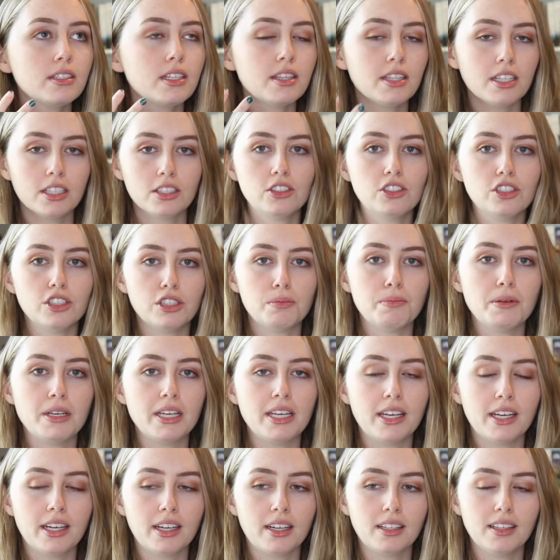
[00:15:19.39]
than this just
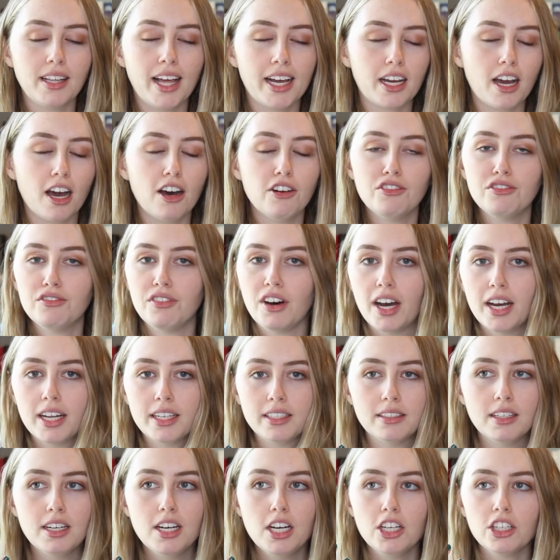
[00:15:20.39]
being like a
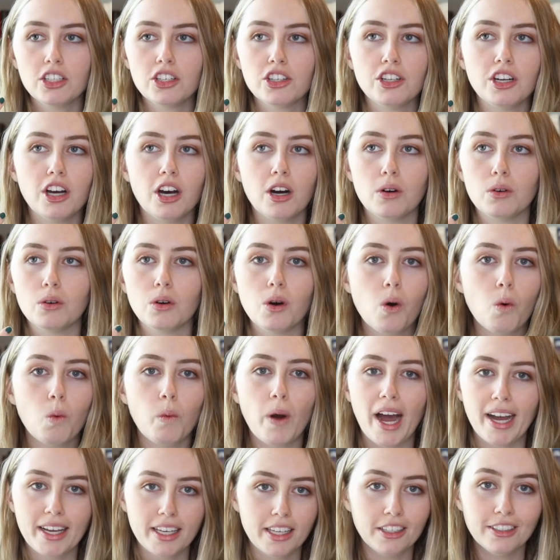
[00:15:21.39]
fun you know,
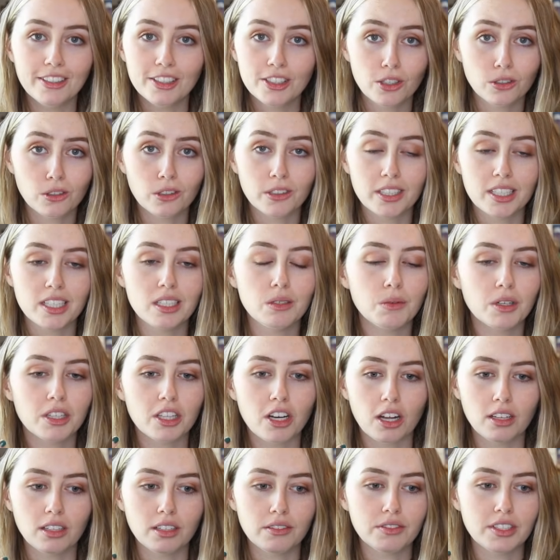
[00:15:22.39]
wacky story with
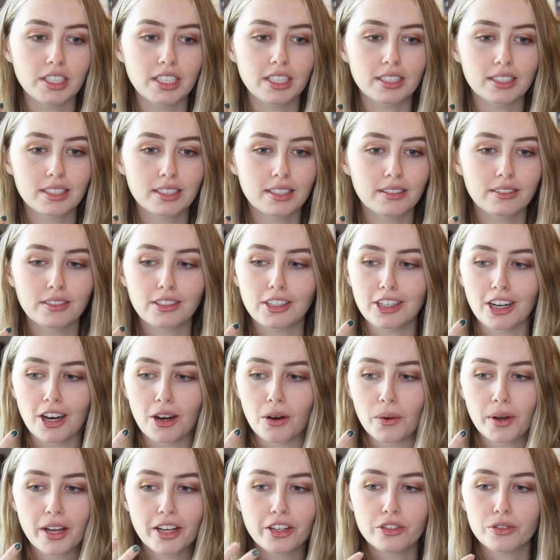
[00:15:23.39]
all of these, you
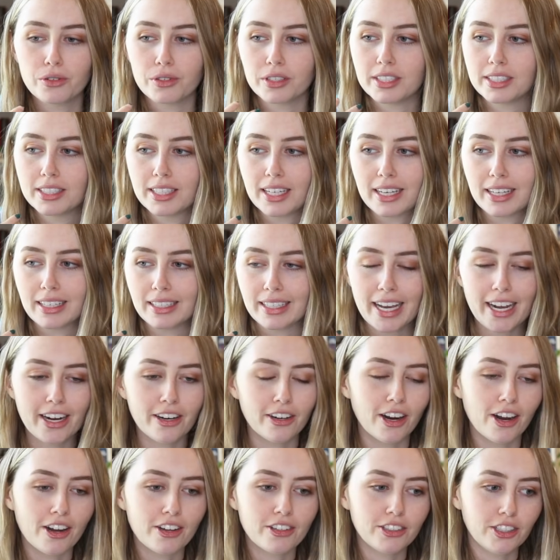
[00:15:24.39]
know, interesting
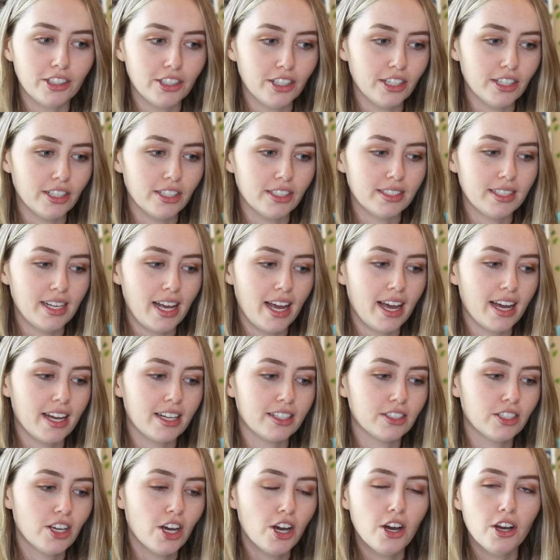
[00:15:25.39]
characters
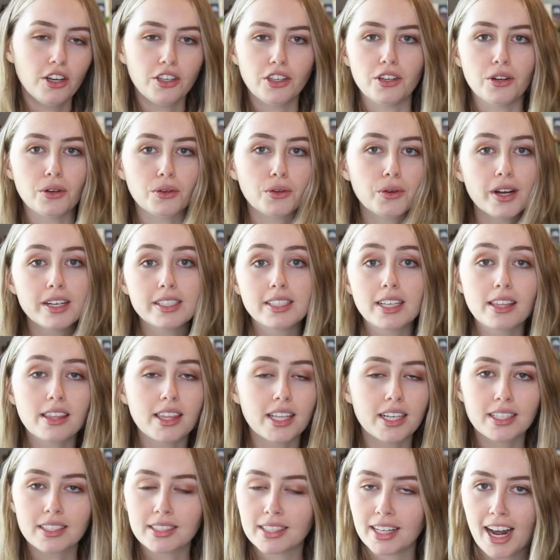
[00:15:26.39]
and, you know, crazy
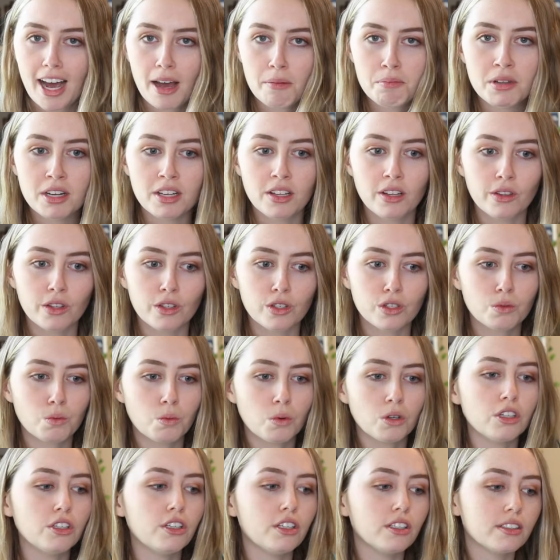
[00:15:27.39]
things that happen in this
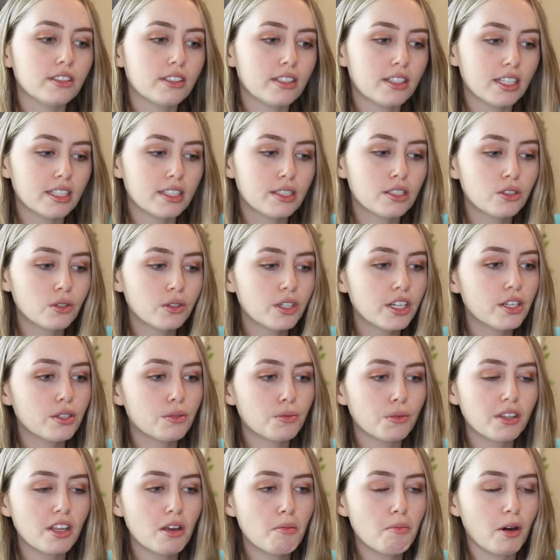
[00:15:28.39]
world. This story
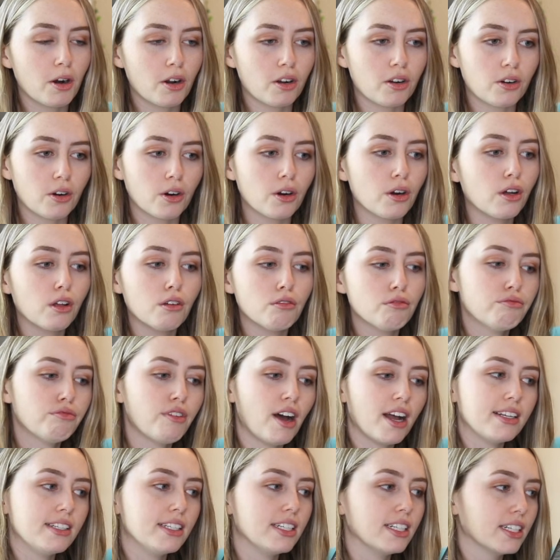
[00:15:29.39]
is really about a girl
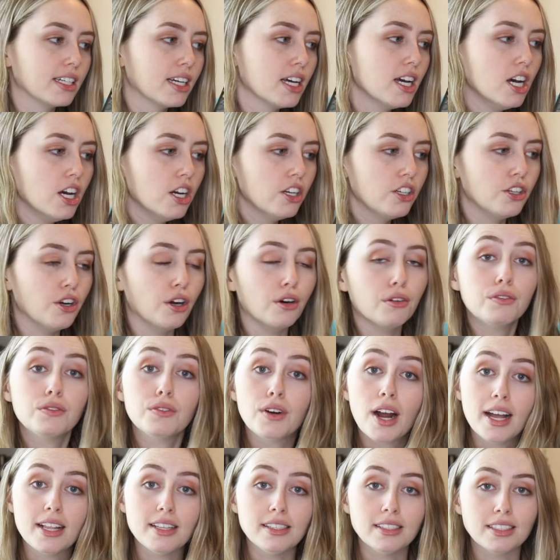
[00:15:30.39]
finding, you know,
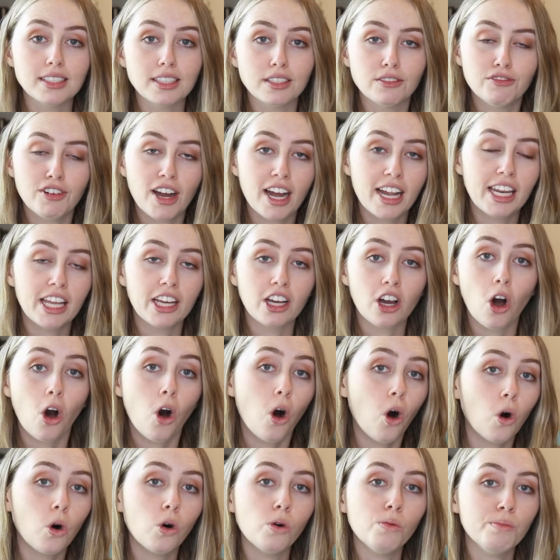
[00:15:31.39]
friends and finding a
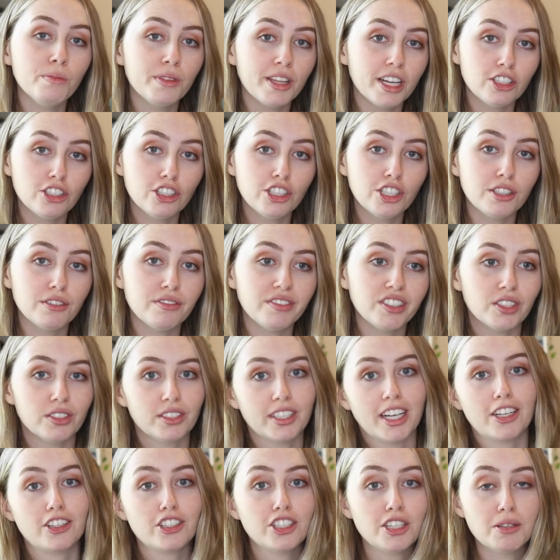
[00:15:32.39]
home that she
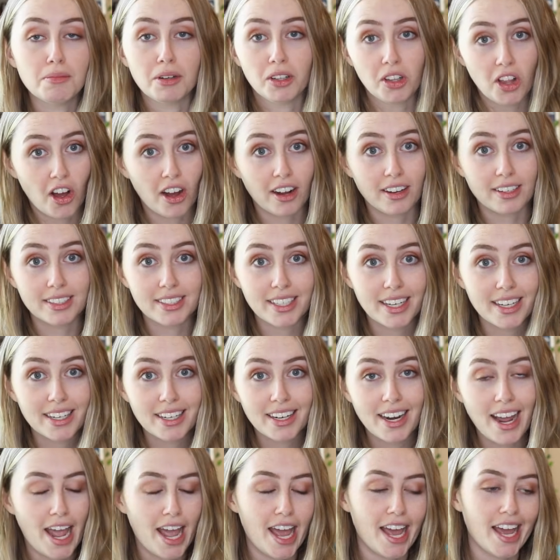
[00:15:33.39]
feels like she belongs
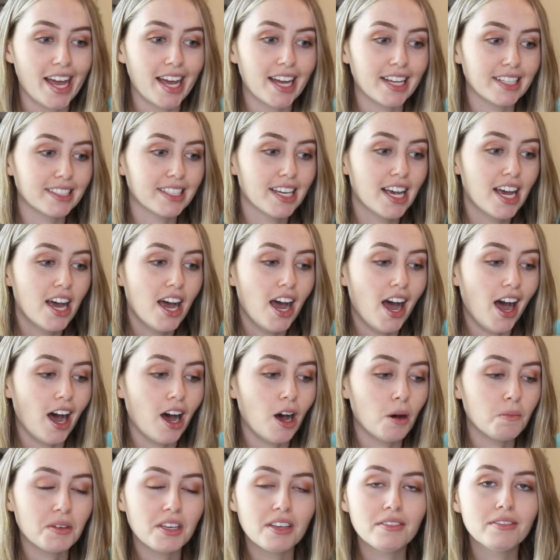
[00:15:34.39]
in. And
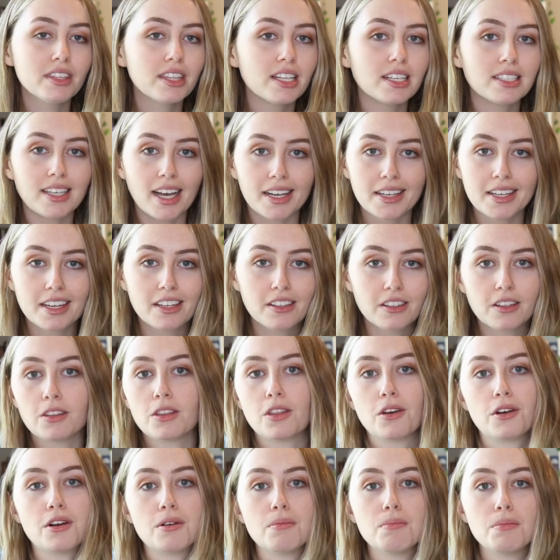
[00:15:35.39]
um, even the second and the
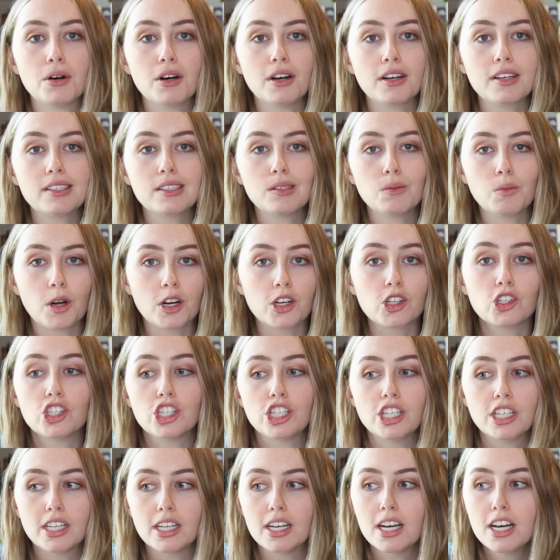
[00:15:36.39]
third books where
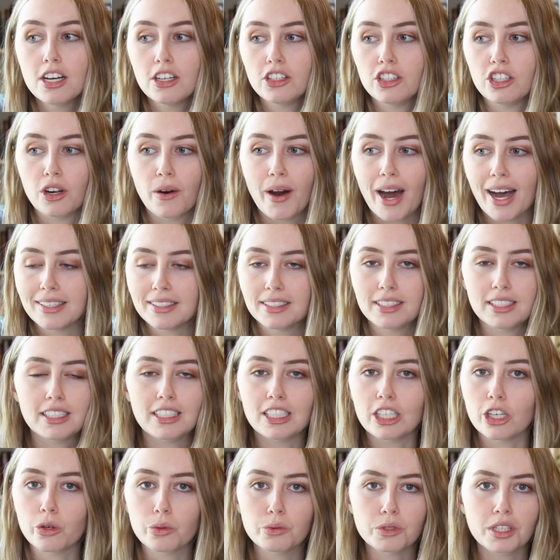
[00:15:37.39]
she, you know, has to
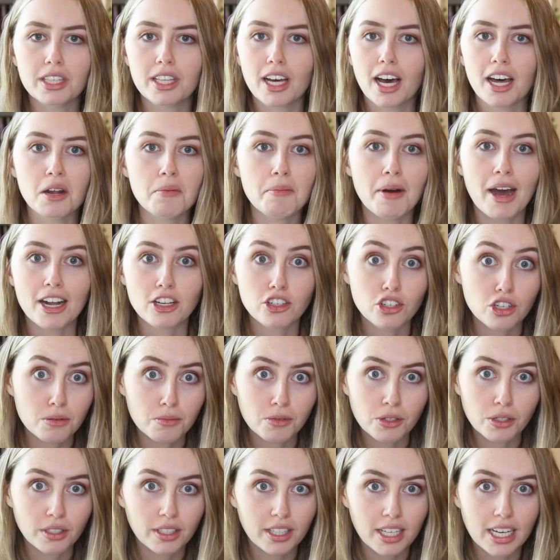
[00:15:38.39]
deal with
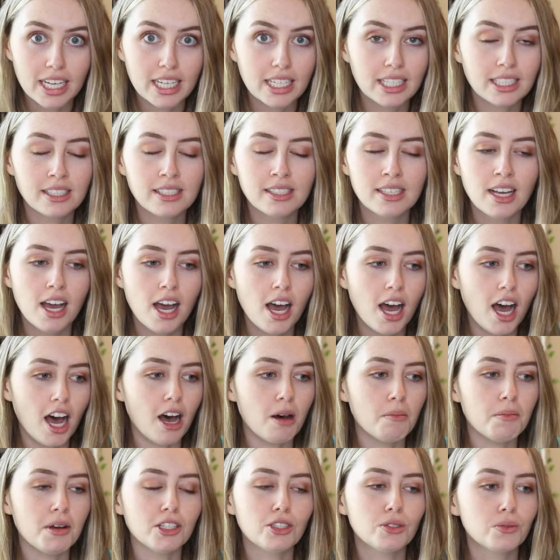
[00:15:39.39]
unimaginable things,
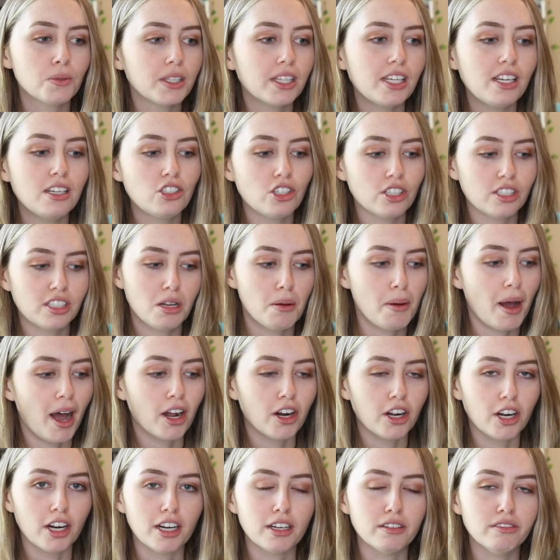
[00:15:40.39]
um, it's really just
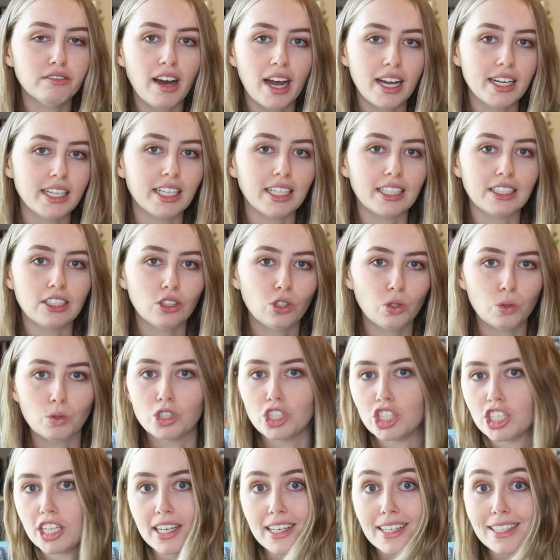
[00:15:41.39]
about her finding who
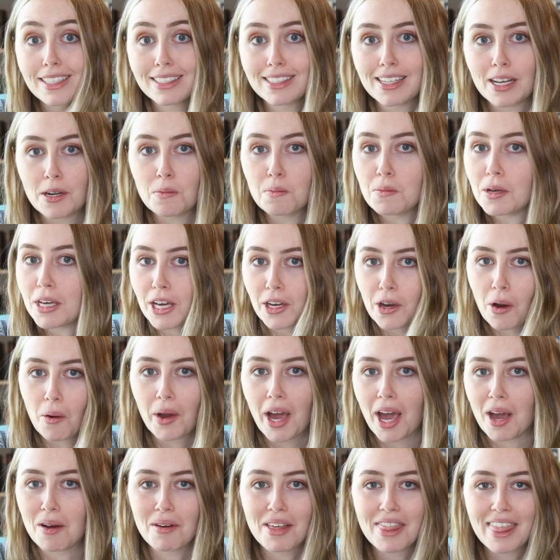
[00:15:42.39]
she is and being
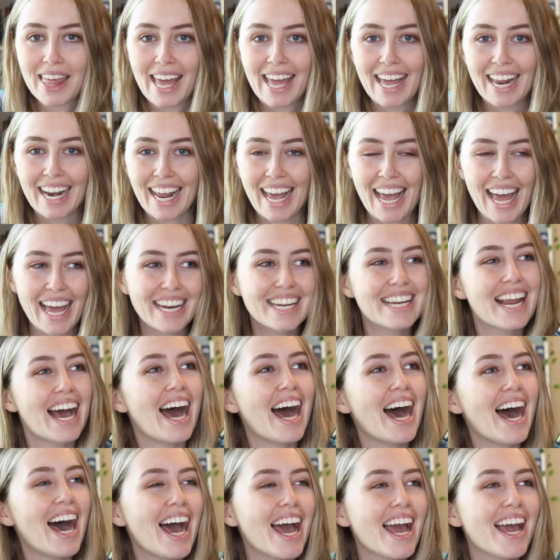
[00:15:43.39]
okay with it. And
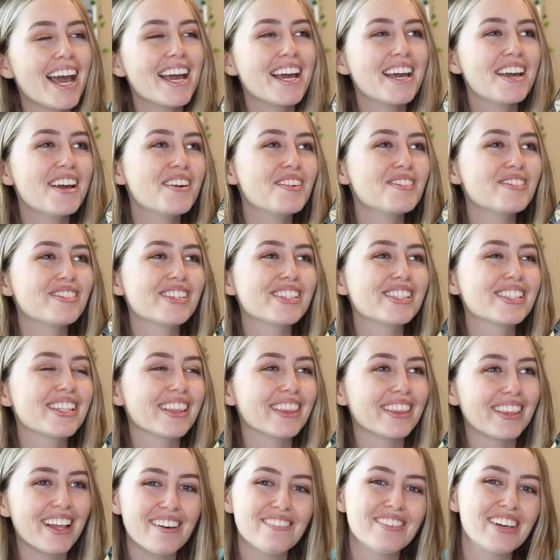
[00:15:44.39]
I just
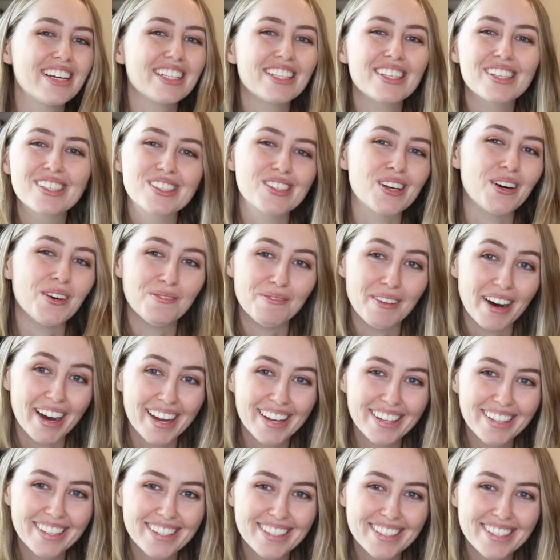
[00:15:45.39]
love it so
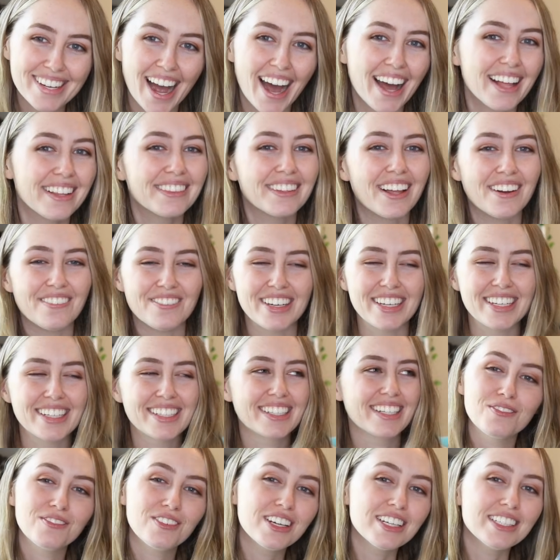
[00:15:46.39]
much. I love
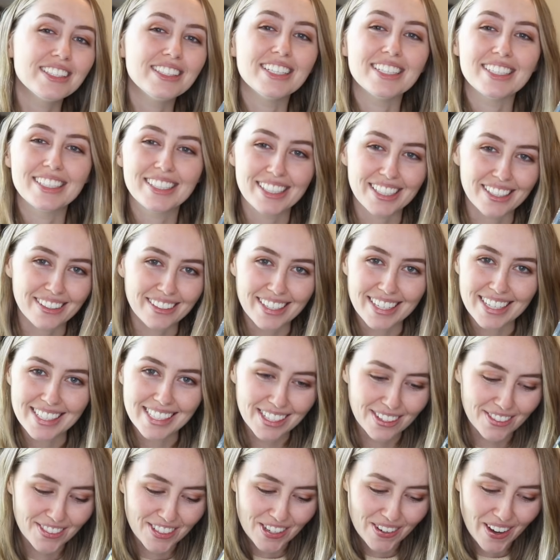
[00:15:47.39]
it. Read this
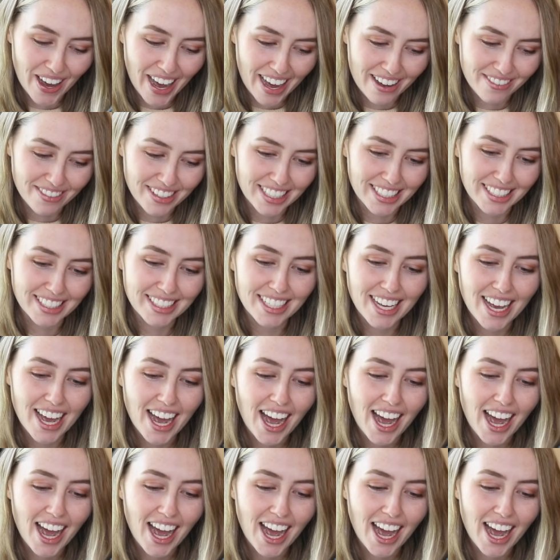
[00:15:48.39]
series if you haven't.